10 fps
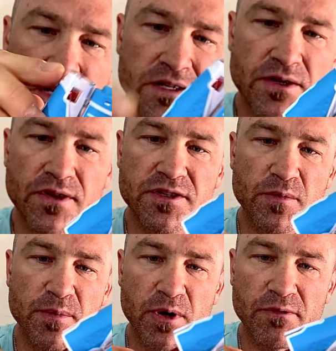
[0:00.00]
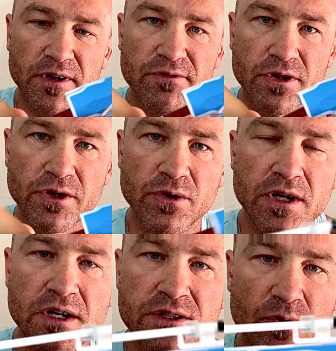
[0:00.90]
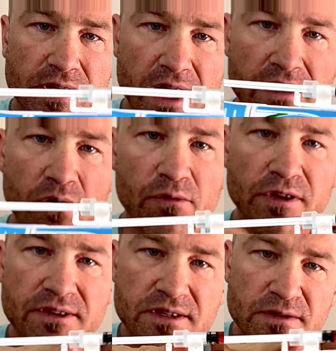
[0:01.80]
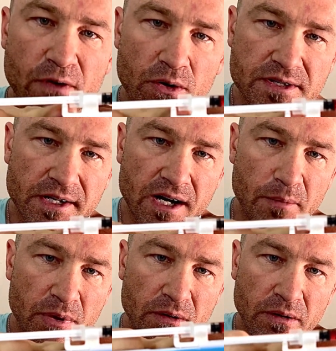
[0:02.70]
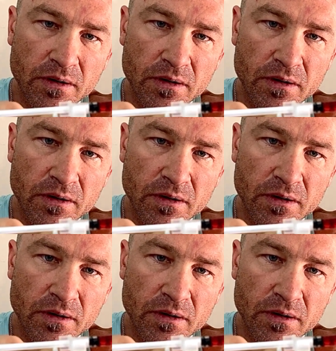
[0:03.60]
So this will be perfect for you. So again, hopefully this is focusing up.